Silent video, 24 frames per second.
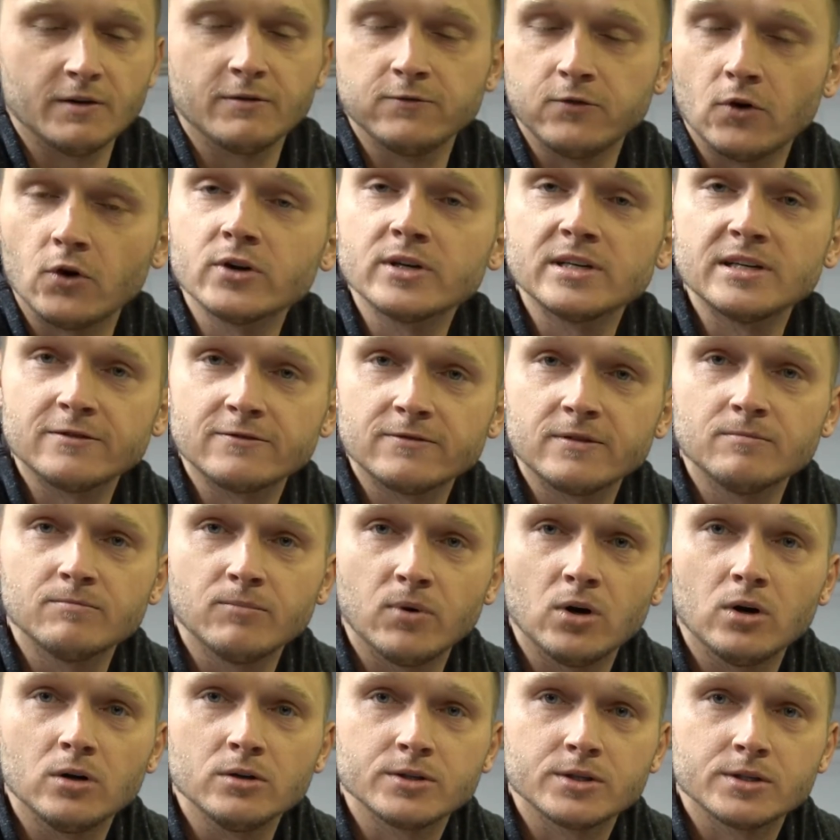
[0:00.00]
4 different
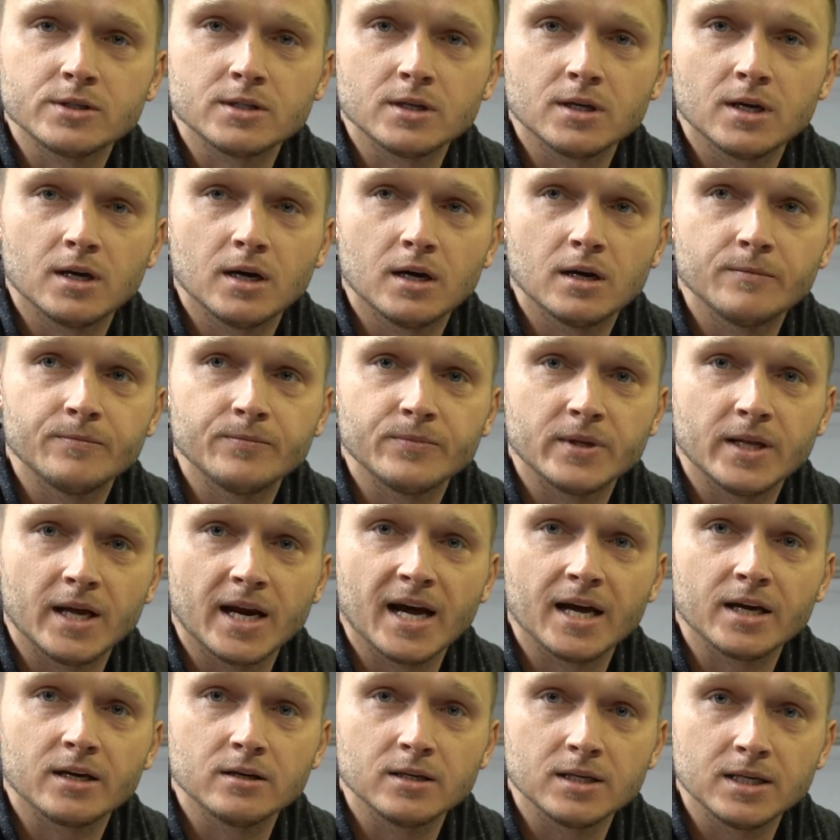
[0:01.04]
bolts that
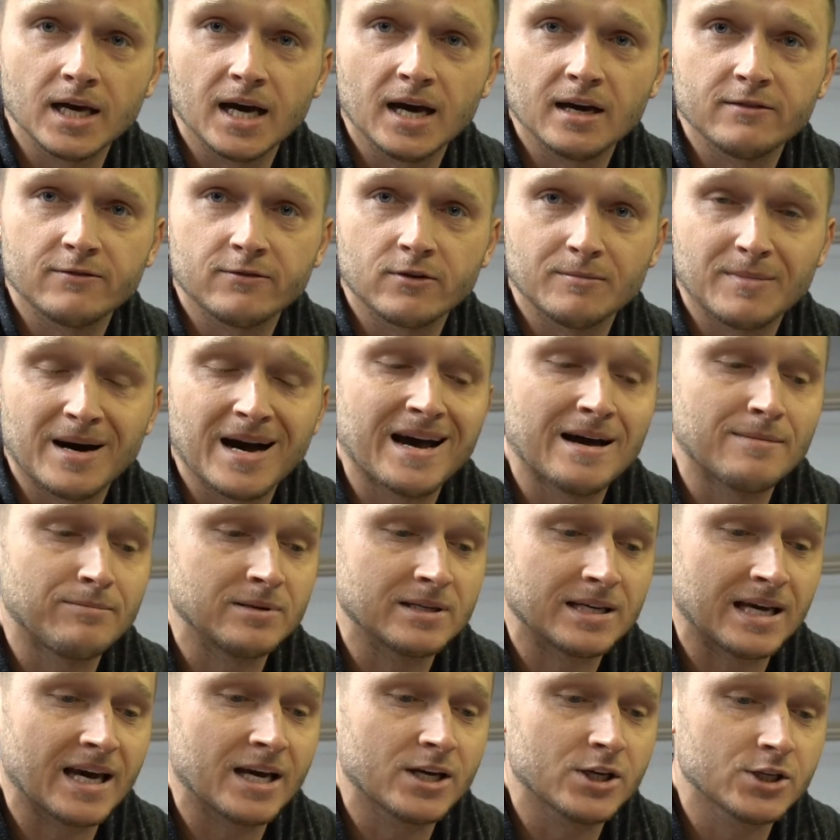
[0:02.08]
I could get for my
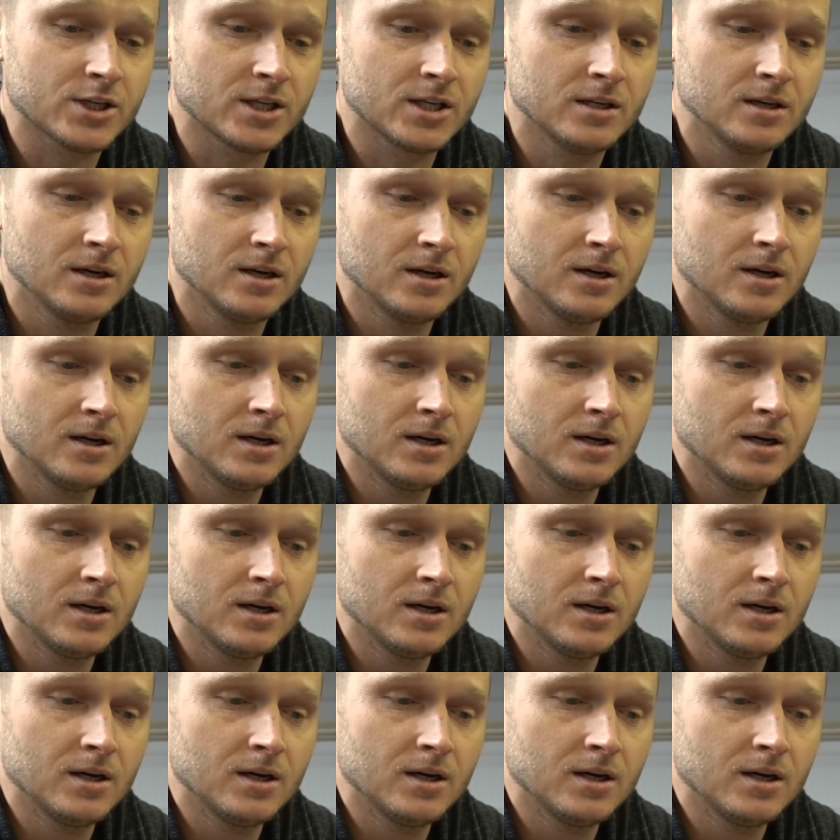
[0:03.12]
application,